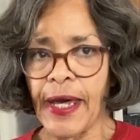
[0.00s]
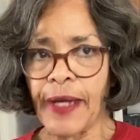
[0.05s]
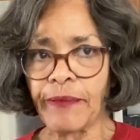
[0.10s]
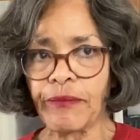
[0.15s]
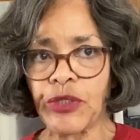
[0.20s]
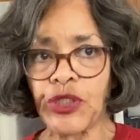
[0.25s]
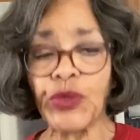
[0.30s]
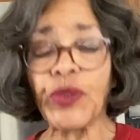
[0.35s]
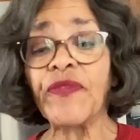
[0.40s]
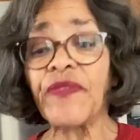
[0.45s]

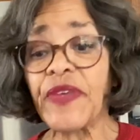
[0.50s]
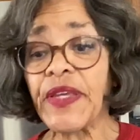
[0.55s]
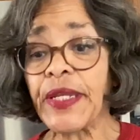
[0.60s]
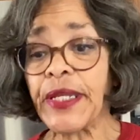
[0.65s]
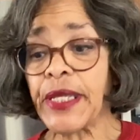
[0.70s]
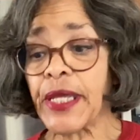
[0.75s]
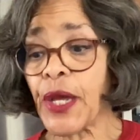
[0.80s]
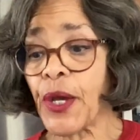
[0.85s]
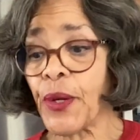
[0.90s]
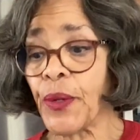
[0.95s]
do a
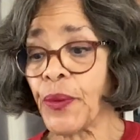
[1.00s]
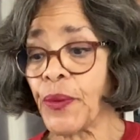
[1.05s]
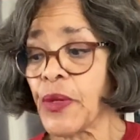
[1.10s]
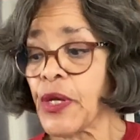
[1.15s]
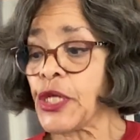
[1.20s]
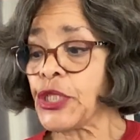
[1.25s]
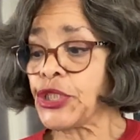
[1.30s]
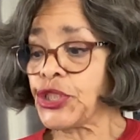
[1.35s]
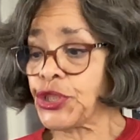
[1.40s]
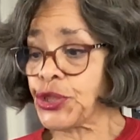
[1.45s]
video
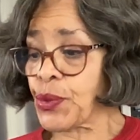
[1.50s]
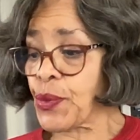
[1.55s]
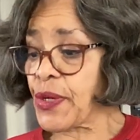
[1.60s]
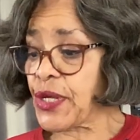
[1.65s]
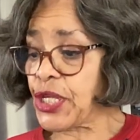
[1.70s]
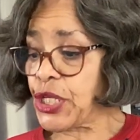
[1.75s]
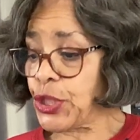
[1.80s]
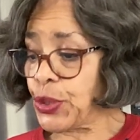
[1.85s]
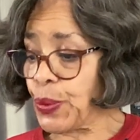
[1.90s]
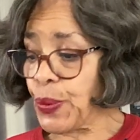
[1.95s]
showing
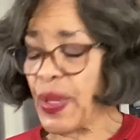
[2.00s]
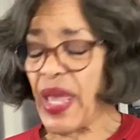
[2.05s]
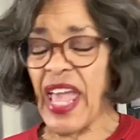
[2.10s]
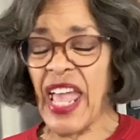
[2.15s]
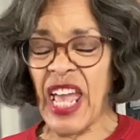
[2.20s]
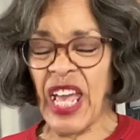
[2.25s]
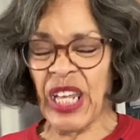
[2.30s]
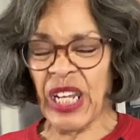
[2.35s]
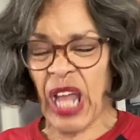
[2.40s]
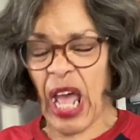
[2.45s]
you,
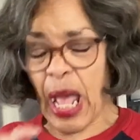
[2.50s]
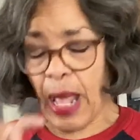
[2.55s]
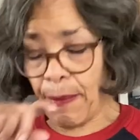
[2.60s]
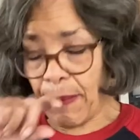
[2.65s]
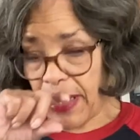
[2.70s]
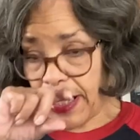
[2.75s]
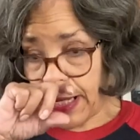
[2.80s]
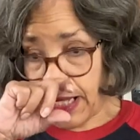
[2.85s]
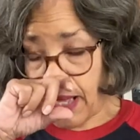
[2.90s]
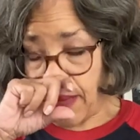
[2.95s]
and I'm
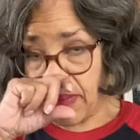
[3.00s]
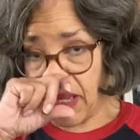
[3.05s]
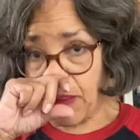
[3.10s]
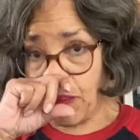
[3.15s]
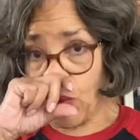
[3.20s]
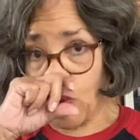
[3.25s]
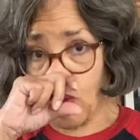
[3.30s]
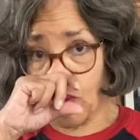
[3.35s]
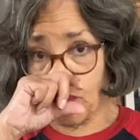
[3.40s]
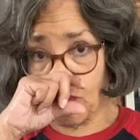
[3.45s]
becoming
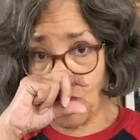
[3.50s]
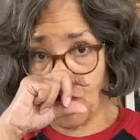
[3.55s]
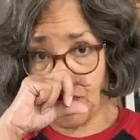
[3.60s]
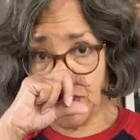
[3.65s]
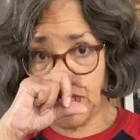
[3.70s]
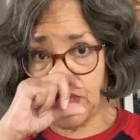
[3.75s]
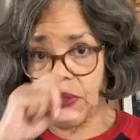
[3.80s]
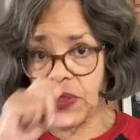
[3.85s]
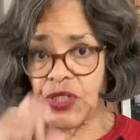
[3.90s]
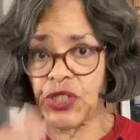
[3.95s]
more and more
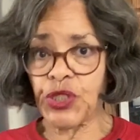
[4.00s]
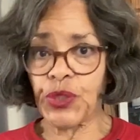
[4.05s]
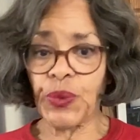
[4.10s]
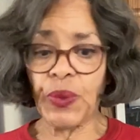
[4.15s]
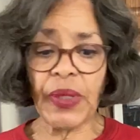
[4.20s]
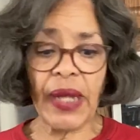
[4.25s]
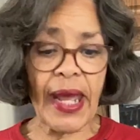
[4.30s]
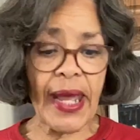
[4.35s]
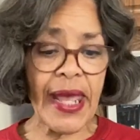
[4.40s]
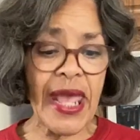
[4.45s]
used to it.
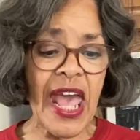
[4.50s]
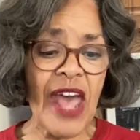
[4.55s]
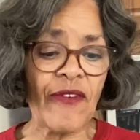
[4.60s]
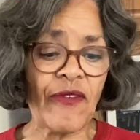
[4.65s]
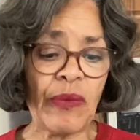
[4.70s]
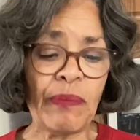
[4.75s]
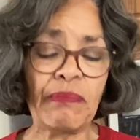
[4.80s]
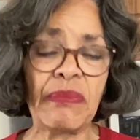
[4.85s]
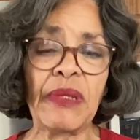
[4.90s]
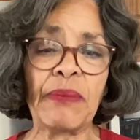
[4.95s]
I
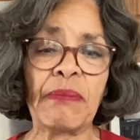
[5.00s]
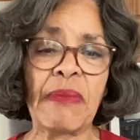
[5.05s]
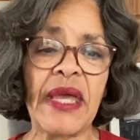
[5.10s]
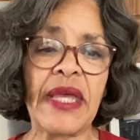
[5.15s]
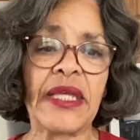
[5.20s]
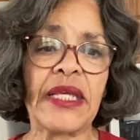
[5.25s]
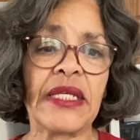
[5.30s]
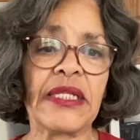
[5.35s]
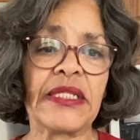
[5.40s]
haven't been making